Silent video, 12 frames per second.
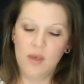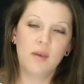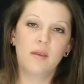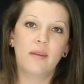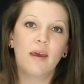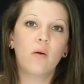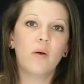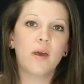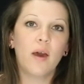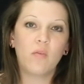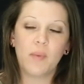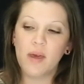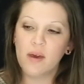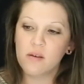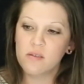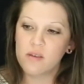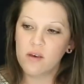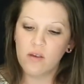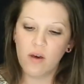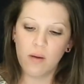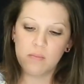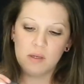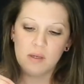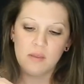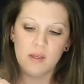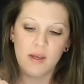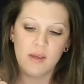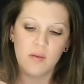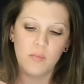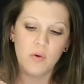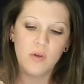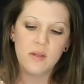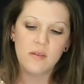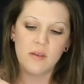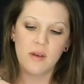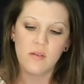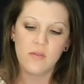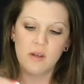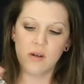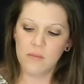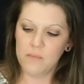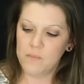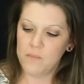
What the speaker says: Now I have my hex cell optic that I can put inside of here,